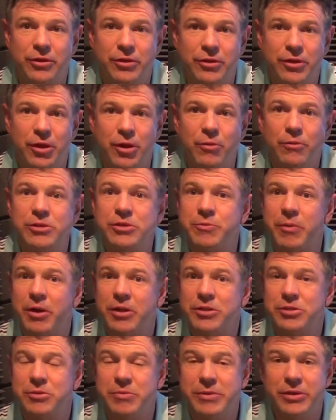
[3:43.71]
and their
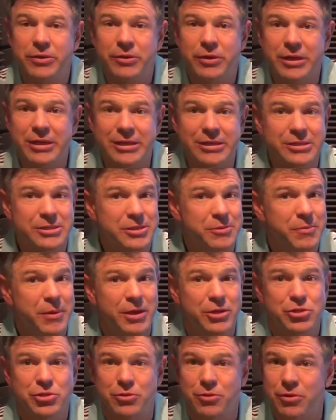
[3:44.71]
responsibility is to
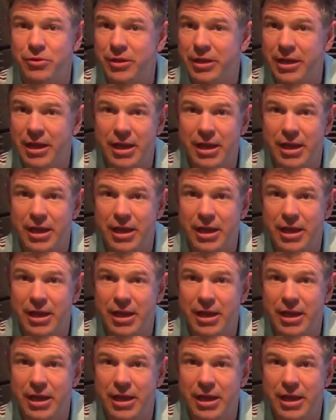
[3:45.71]
make sure that